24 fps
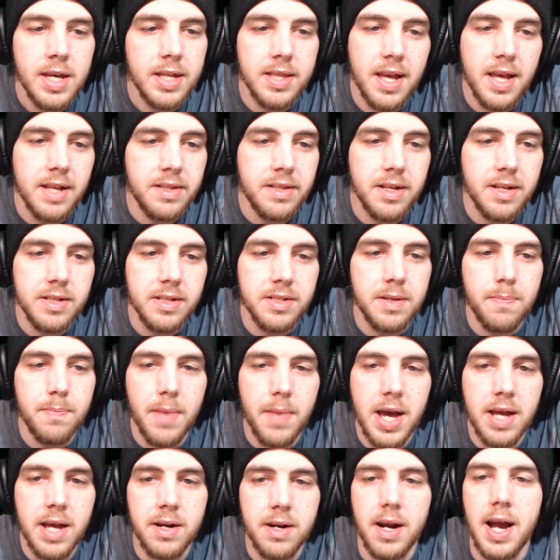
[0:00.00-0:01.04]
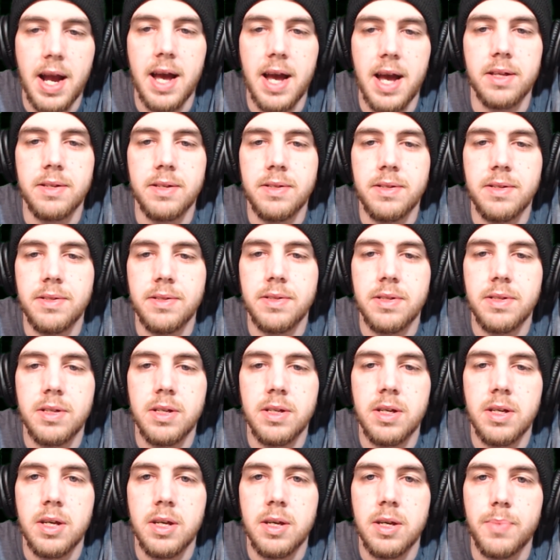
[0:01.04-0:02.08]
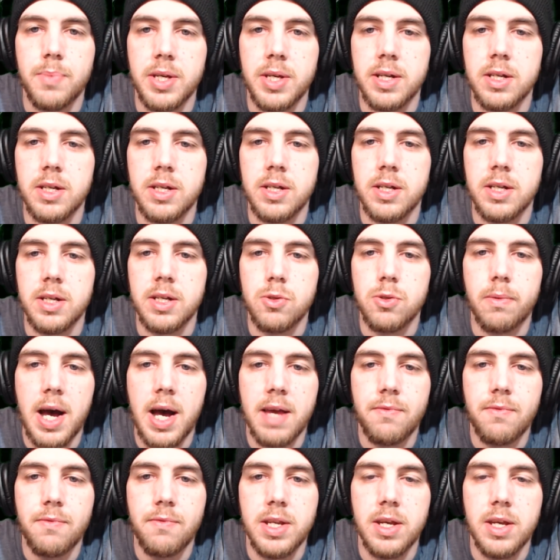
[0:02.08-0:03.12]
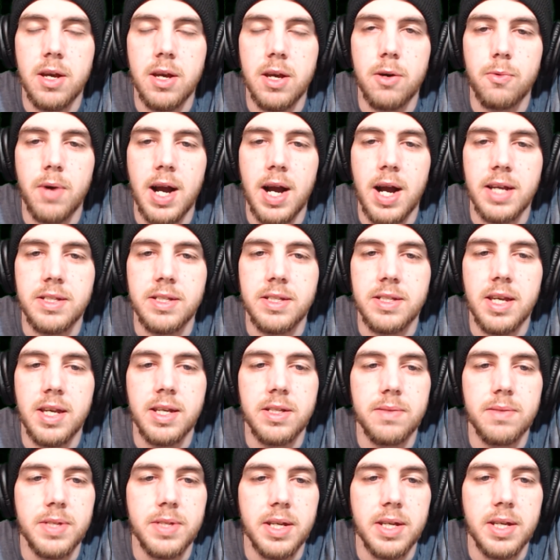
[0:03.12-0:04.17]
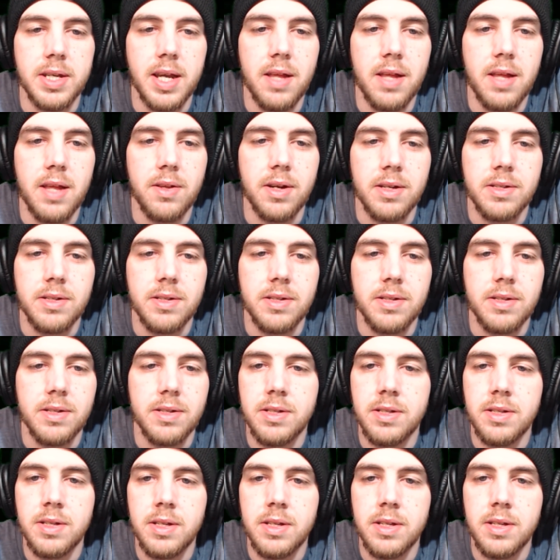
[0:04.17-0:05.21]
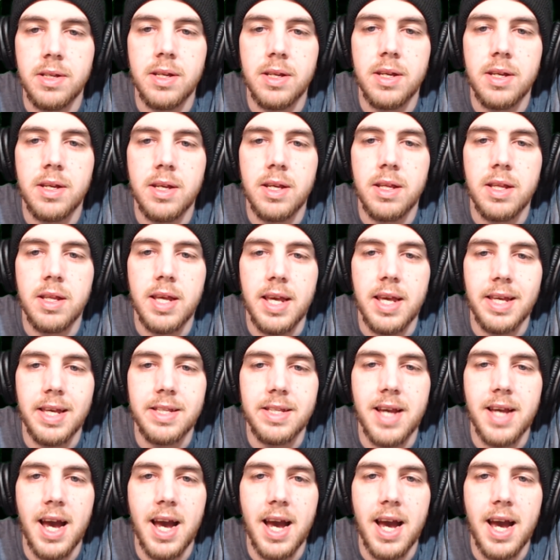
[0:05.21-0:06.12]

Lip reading: That doesn't matter, Alan, because on my video where I synced them together, it's